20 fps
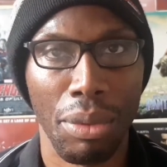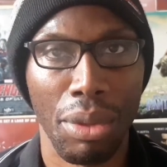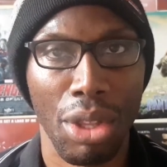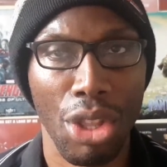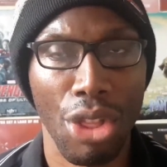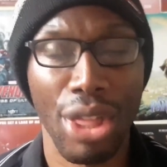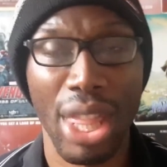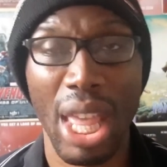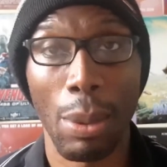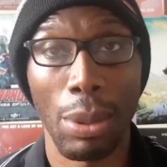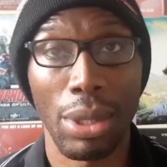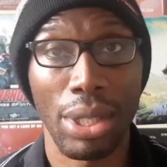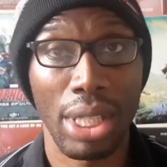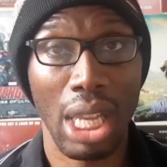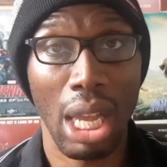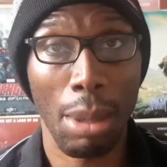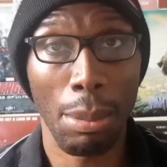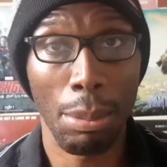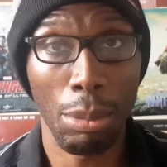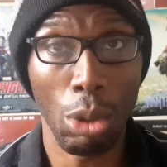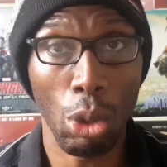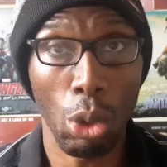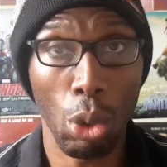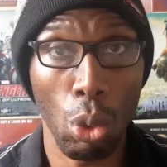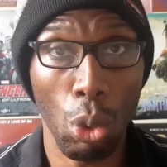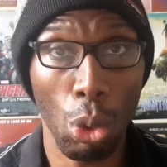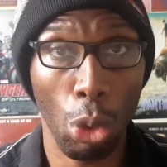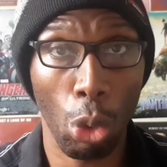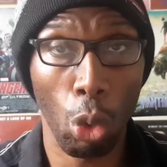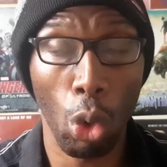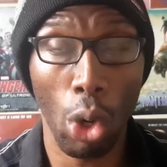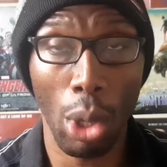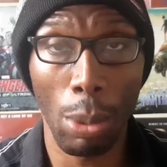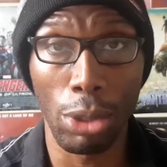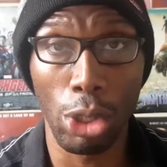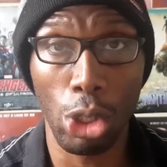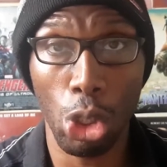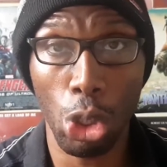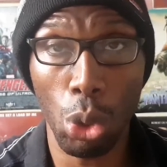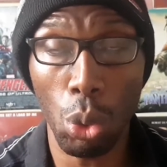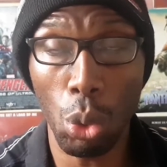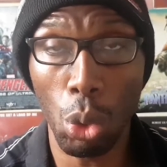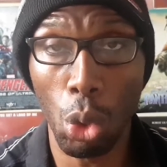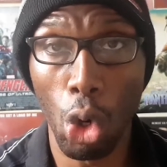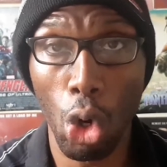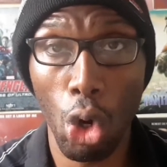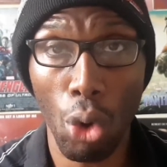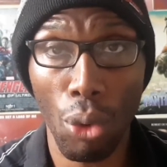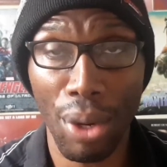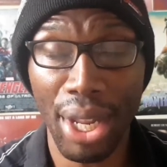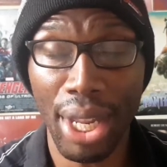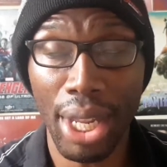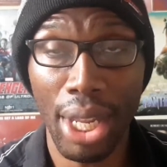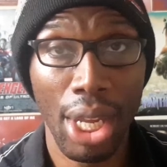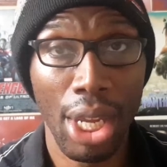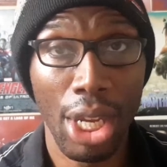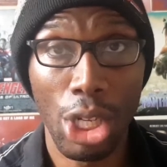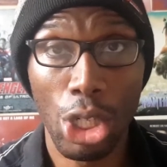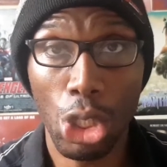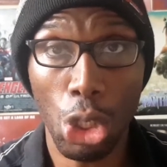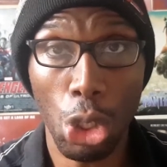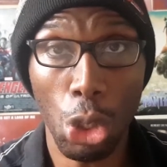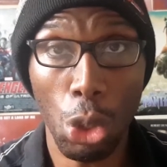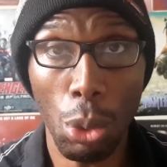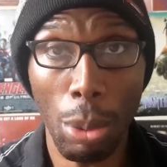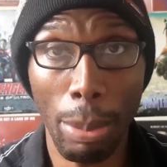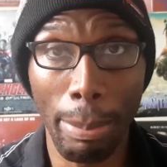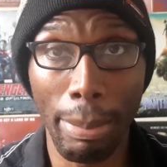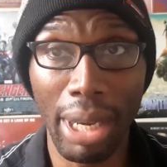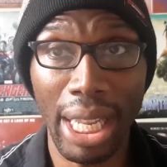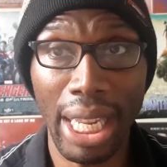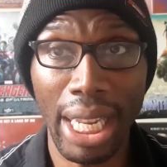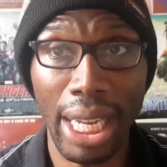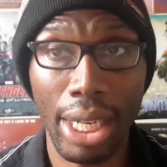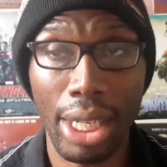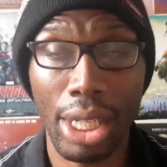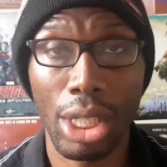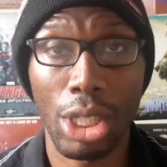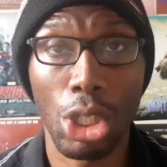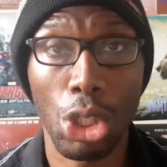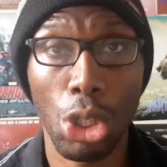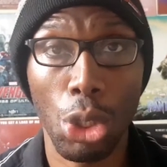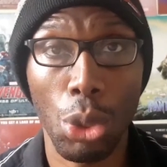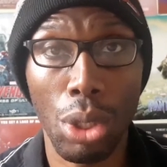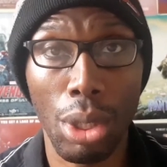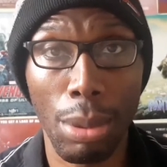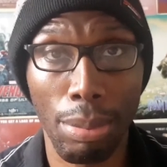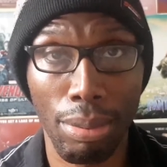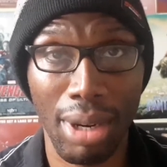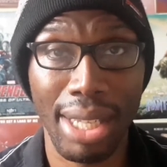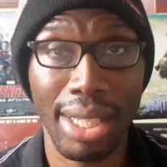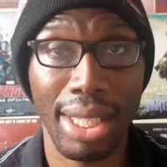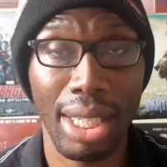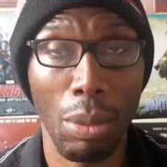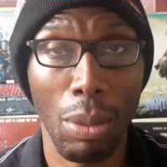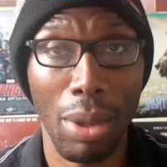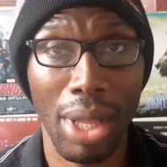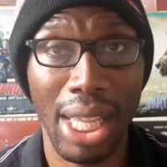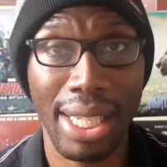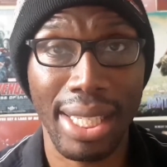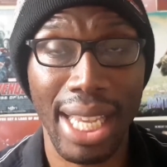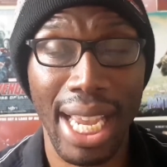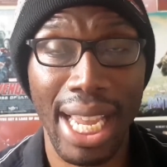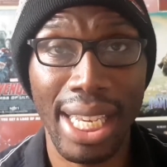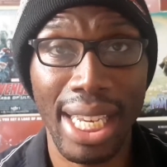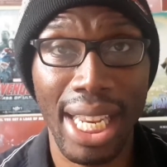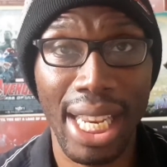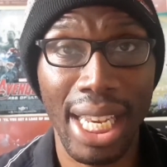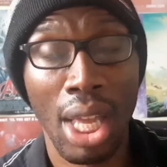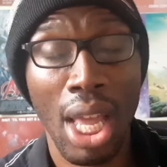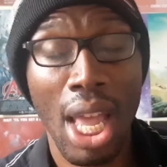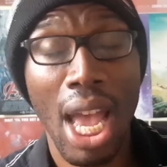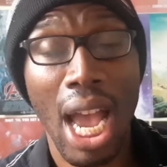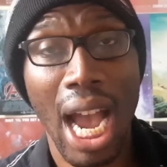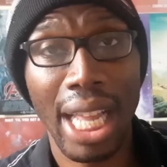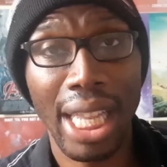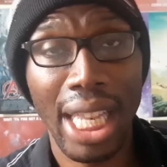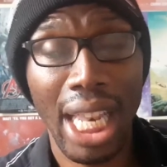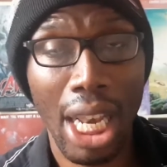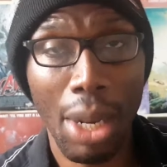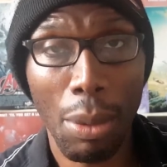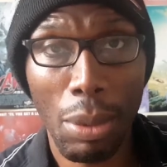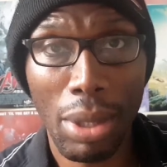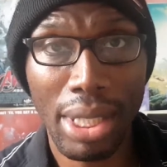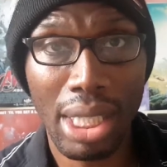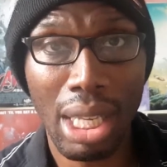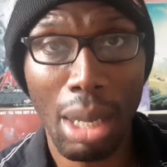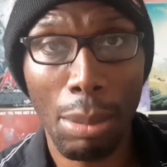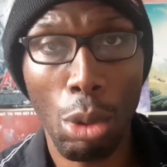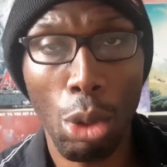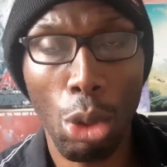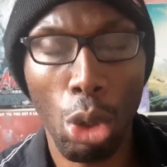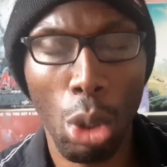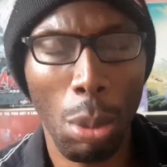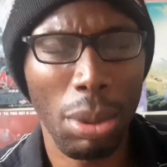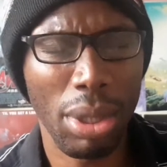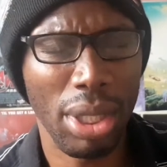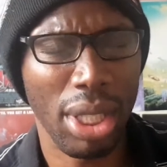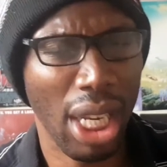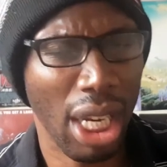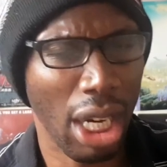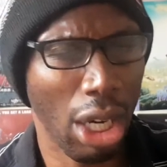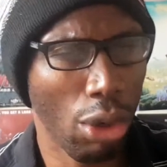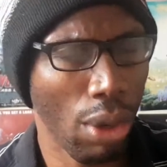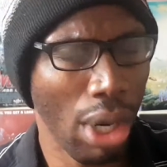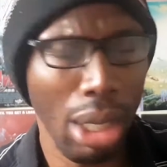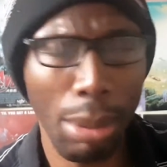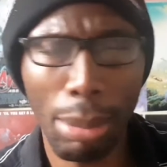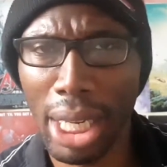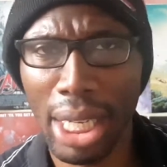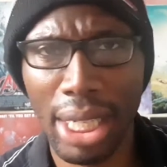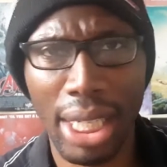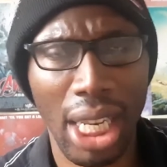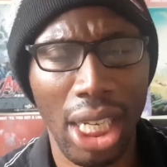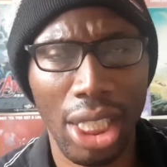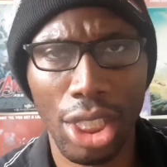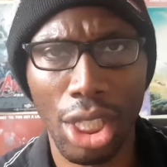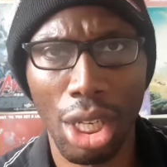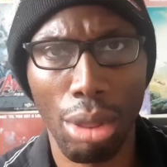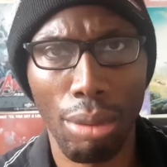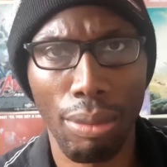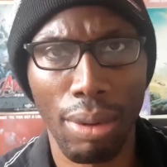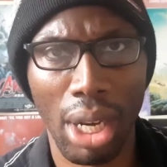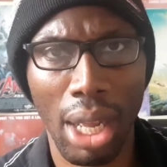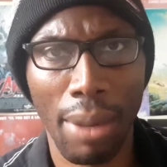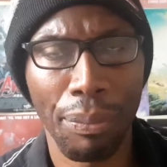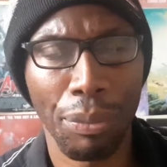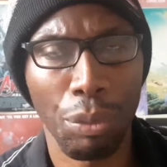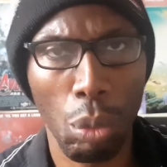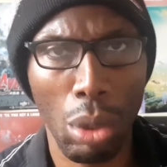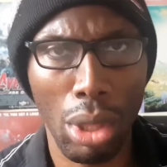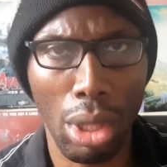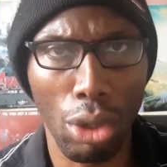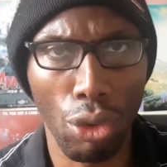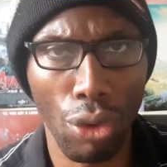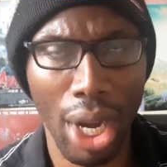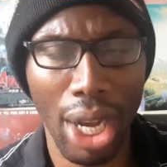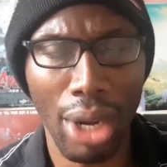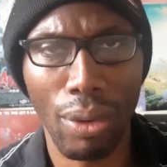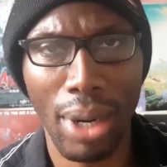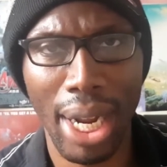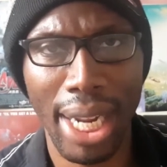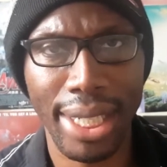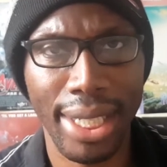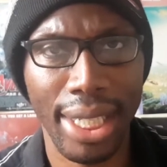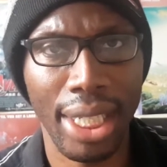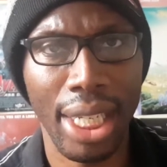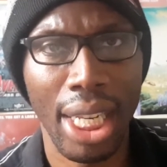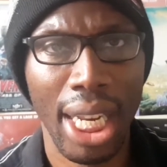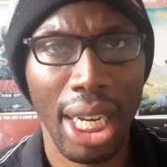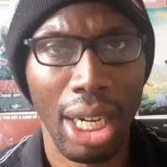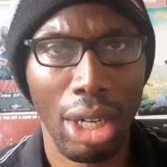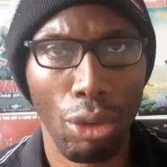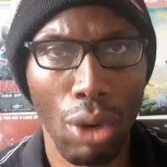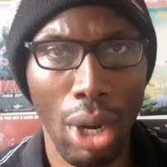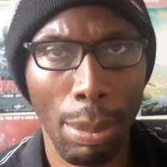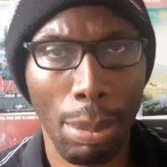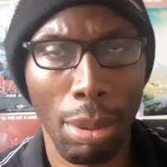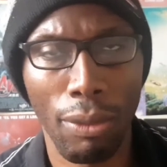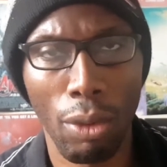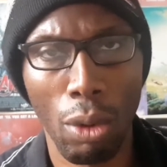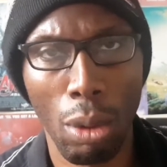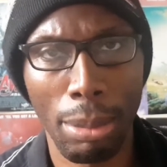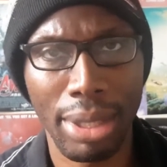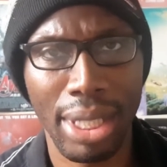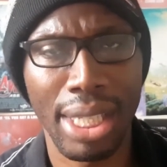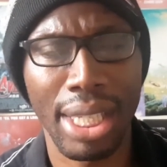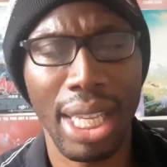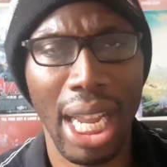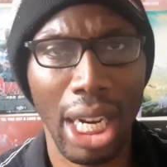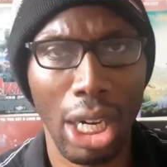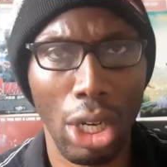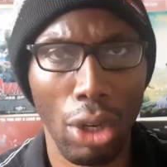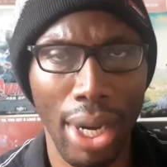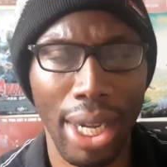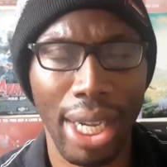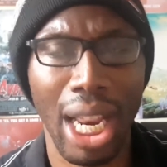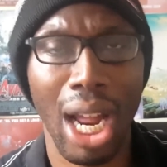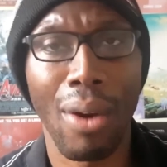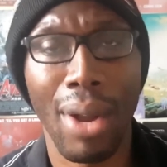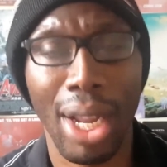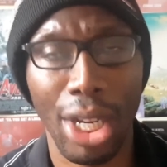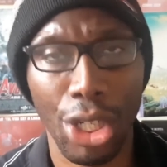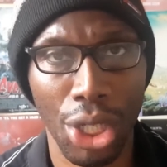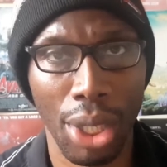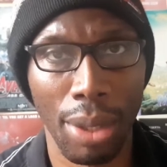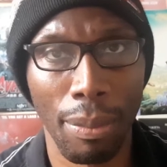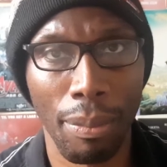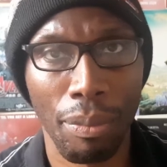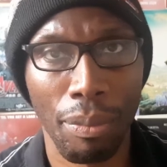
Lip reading: There were some who thought it was too gory, too bleak, too depressing with its ending, and then there were some who thought it was an incredibly intelligent thriller with great writing, great performances and great direction.